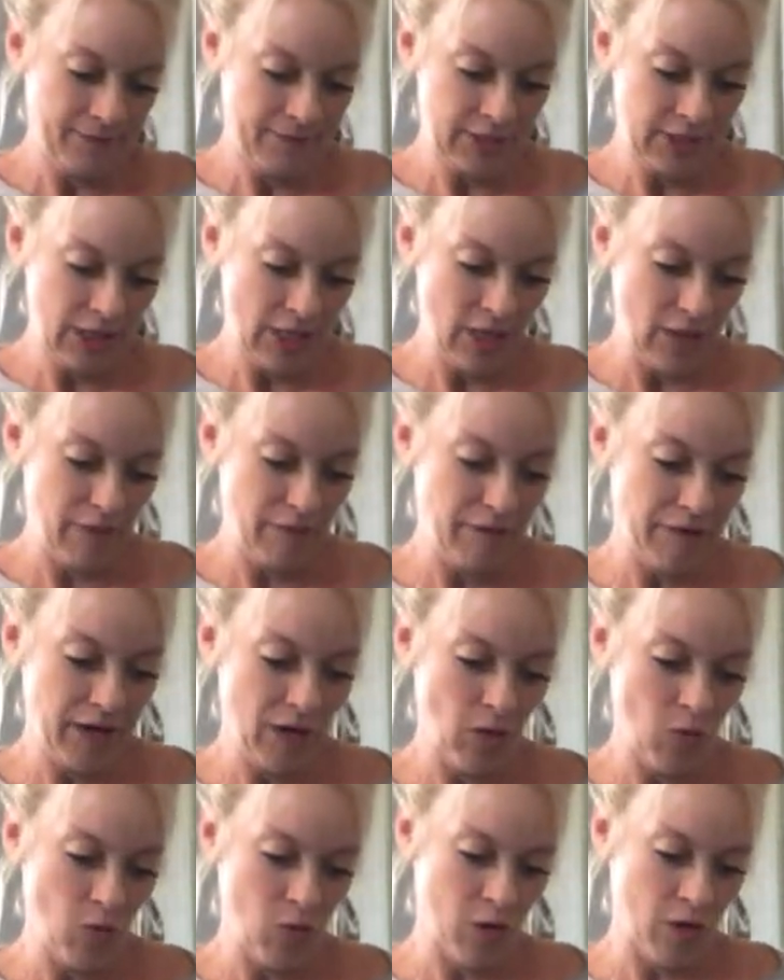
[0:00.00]
So
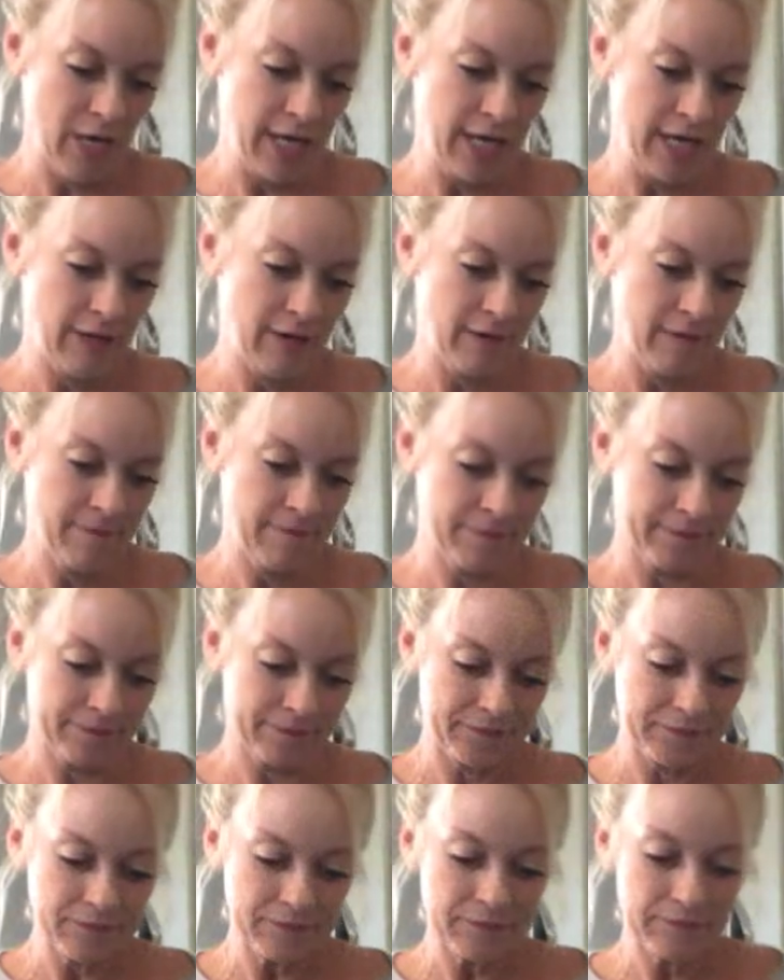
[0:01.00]
fair warning.
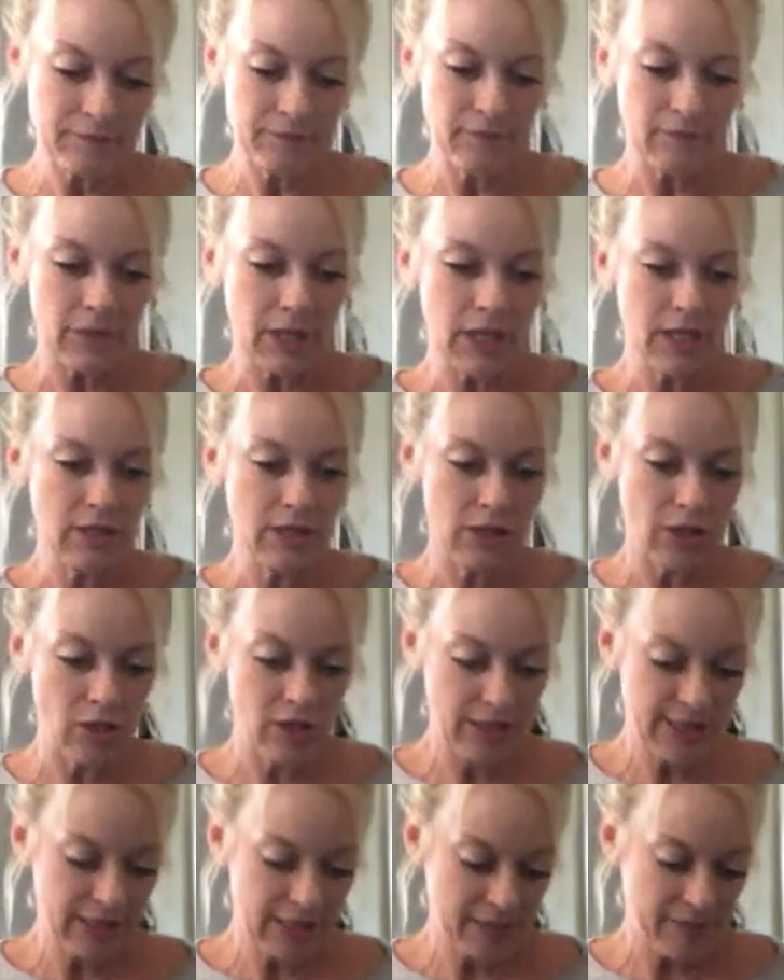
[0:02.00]
So
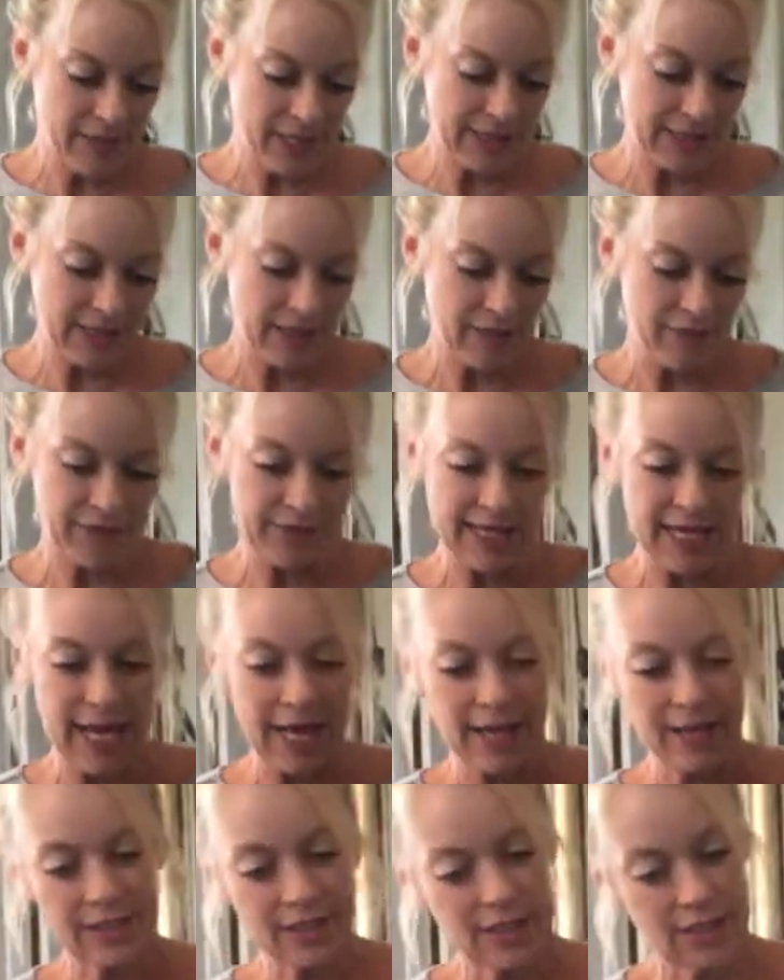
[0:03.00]
this is my stuff
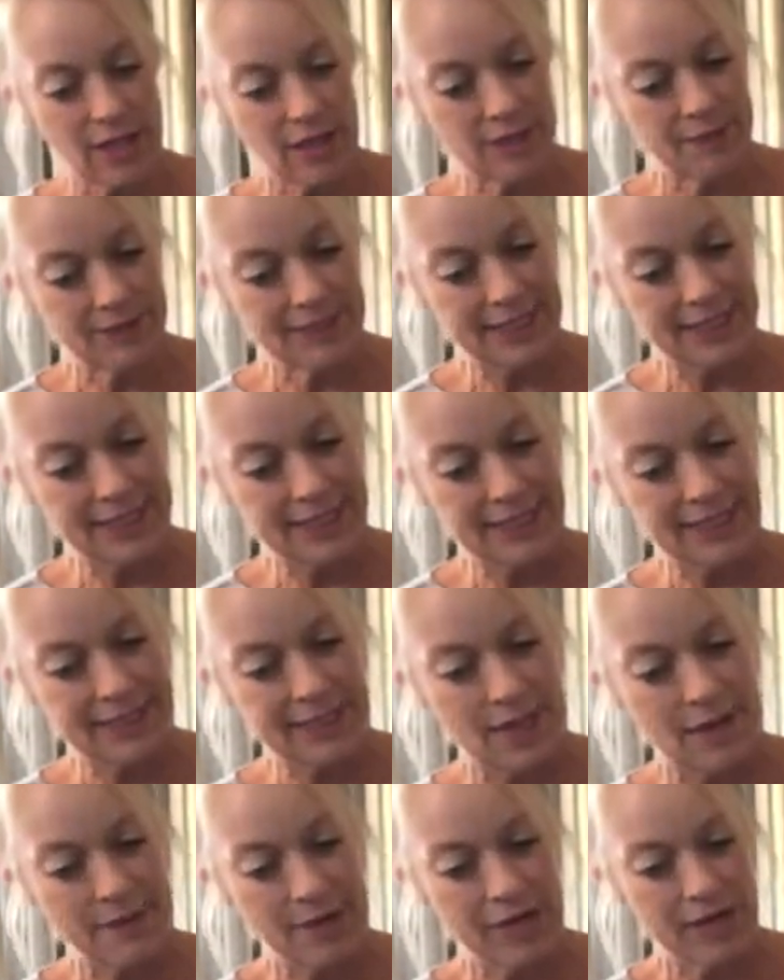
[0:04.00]
sack. It's Sea to
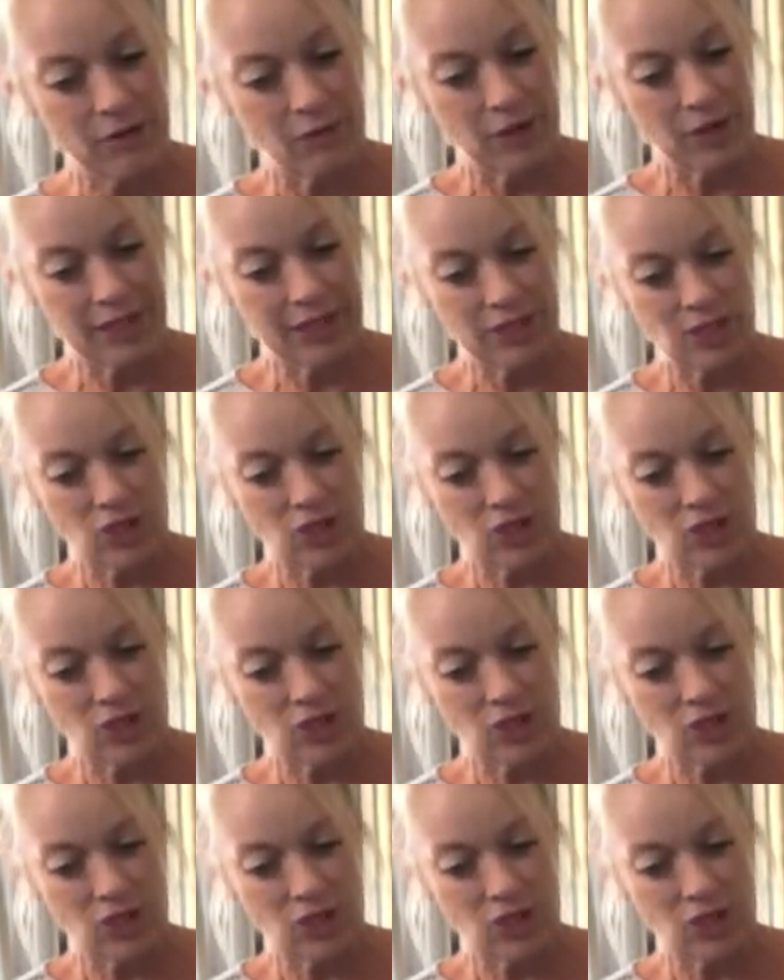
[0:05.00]
Summit, really